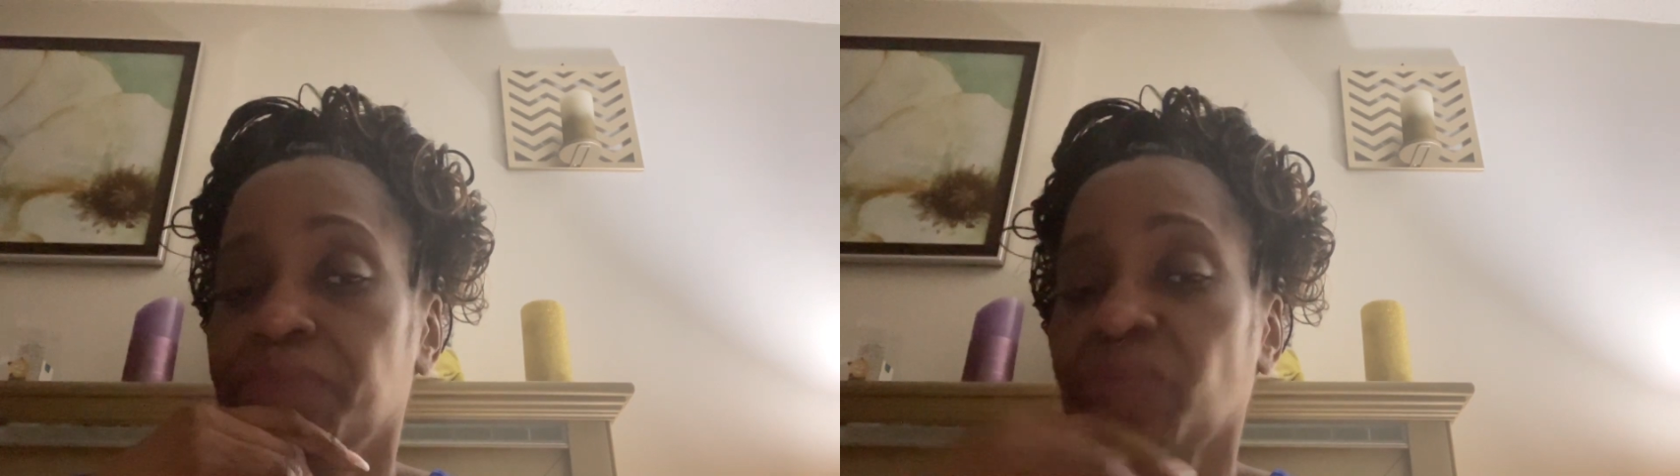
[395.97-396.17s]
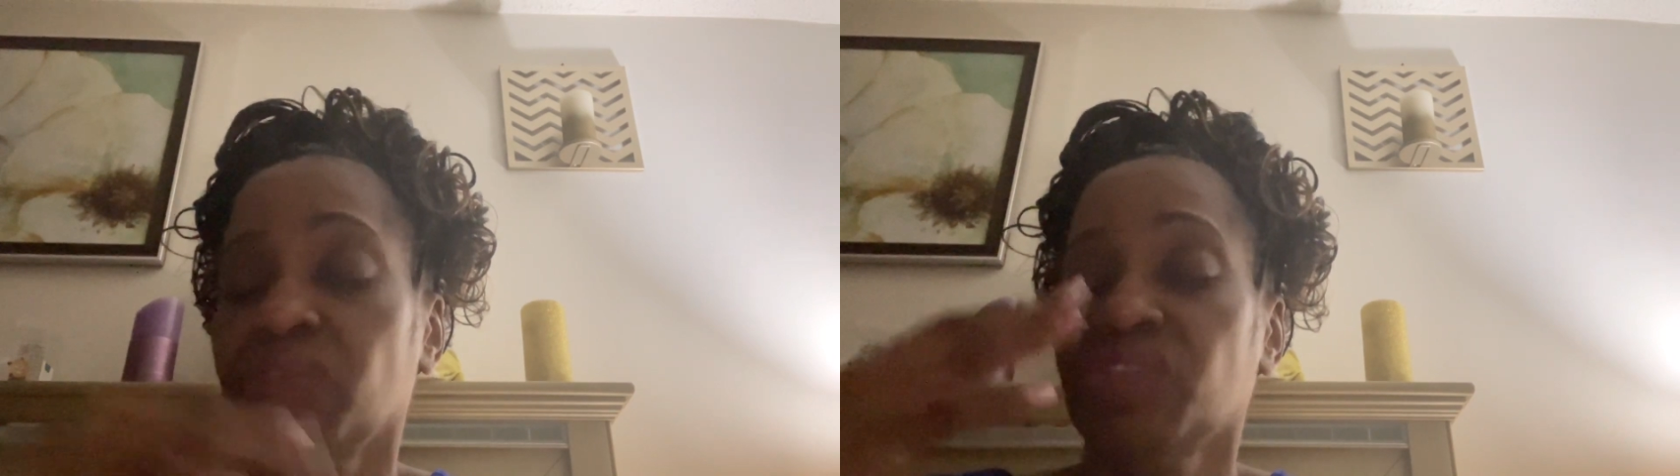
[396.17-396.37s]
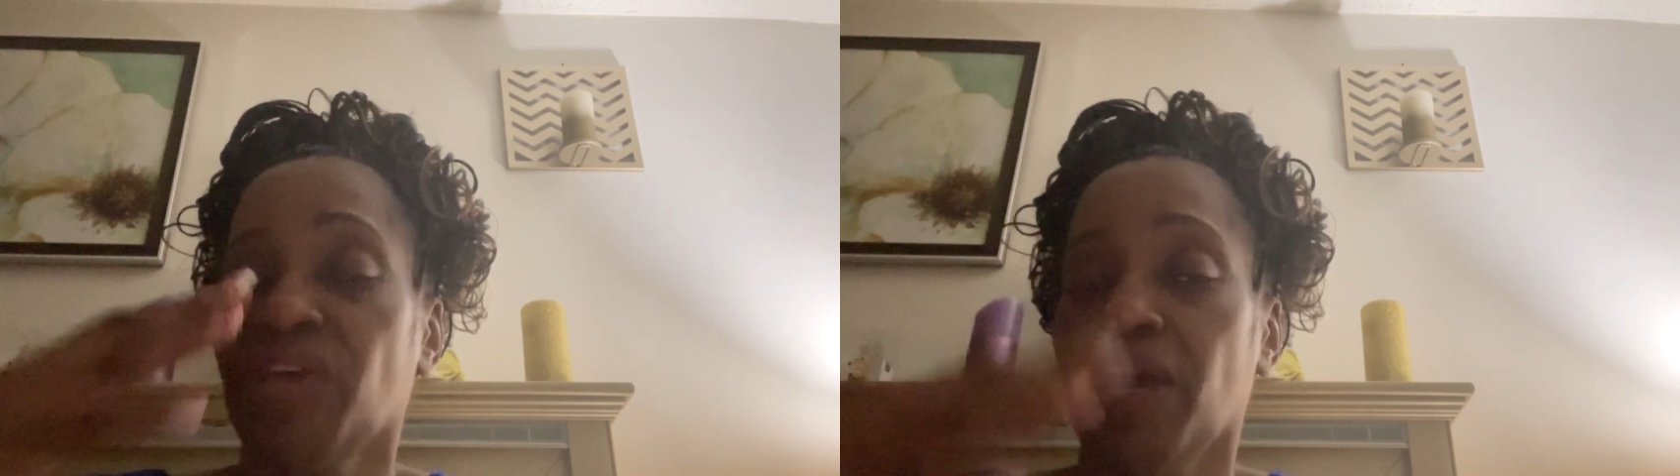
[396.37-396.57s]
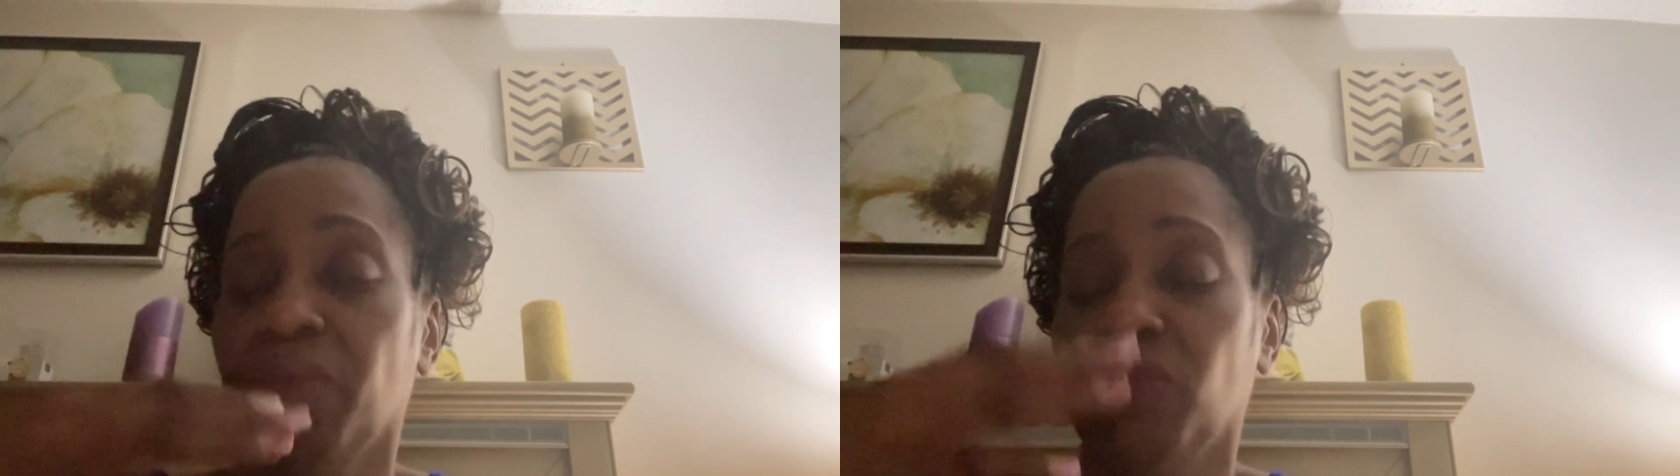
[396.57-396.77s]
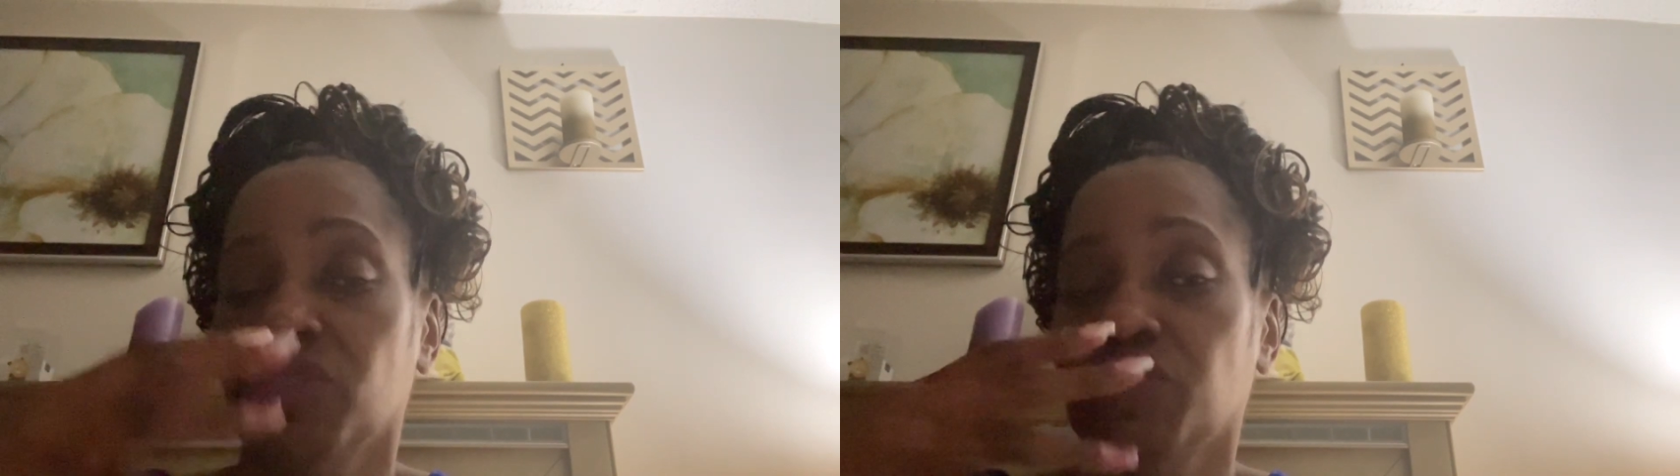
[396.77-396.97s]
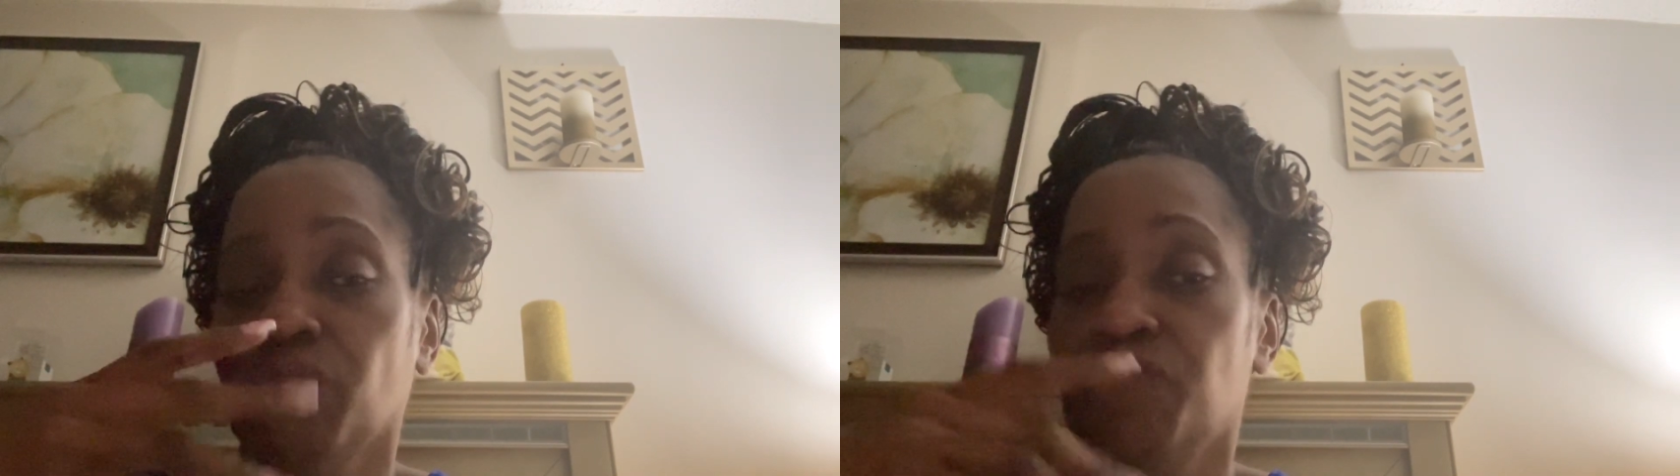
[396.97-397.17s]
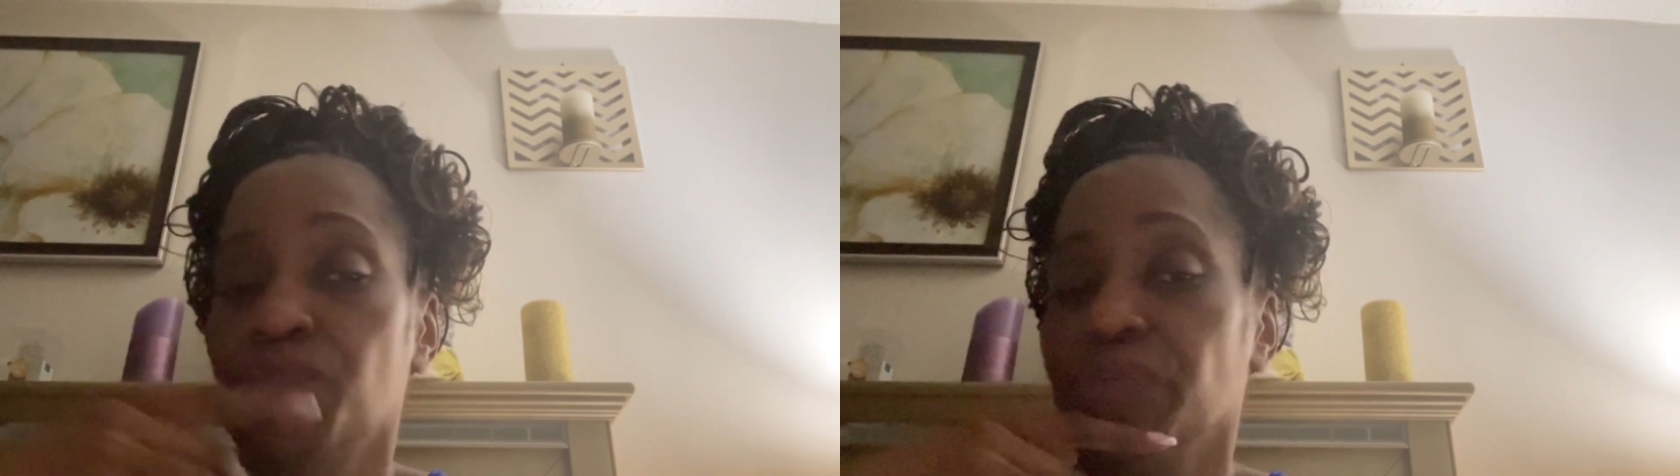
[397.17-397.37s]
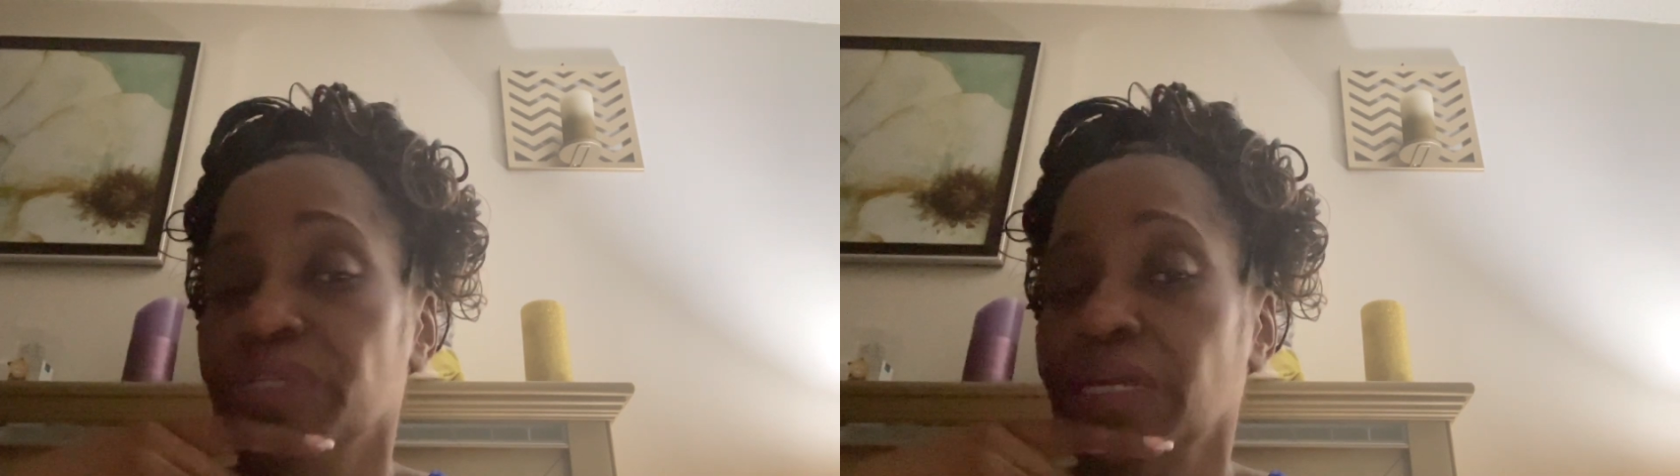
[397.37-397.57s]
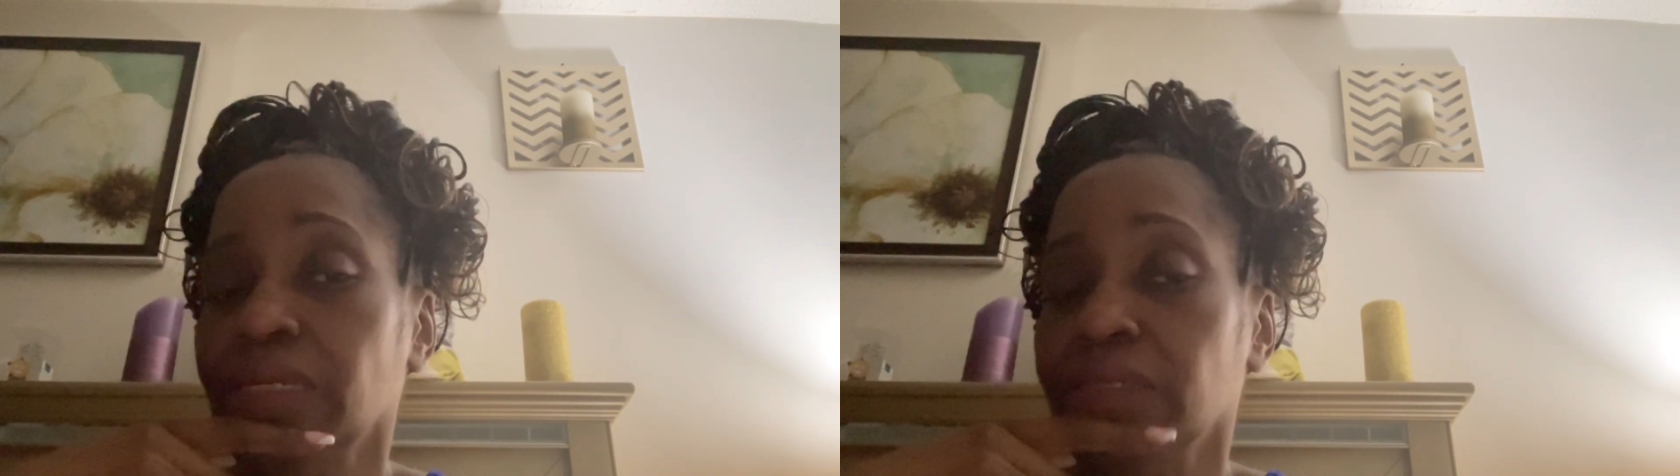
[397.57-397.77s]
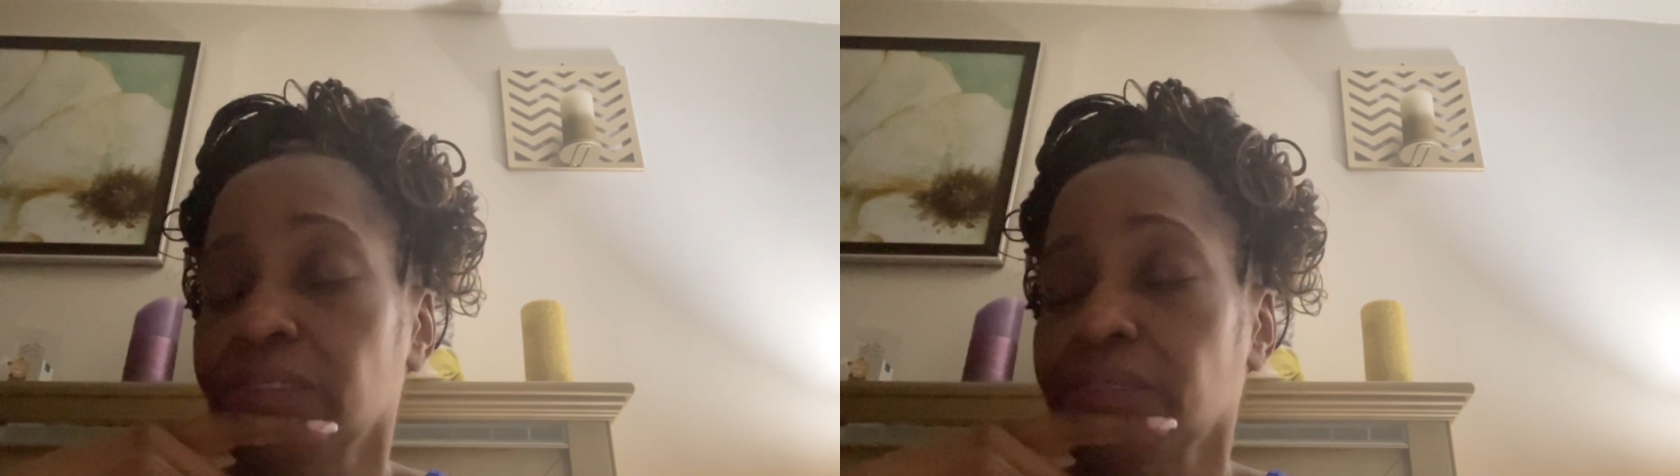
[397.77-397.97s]
this time it was for 4
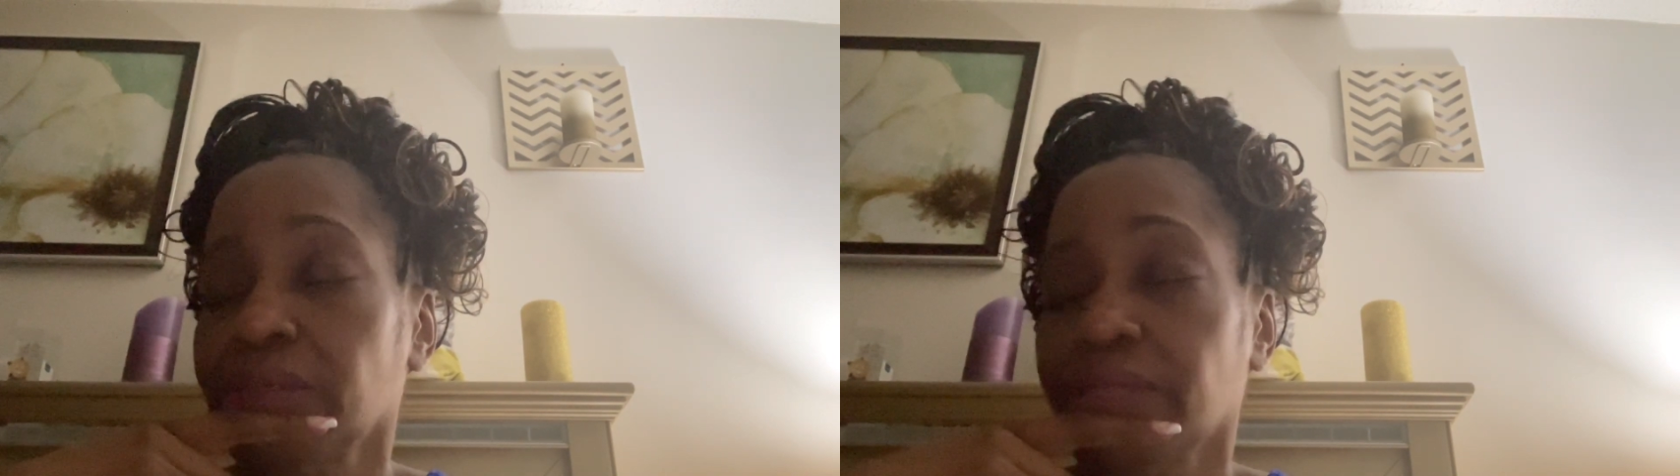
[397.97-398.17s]
days.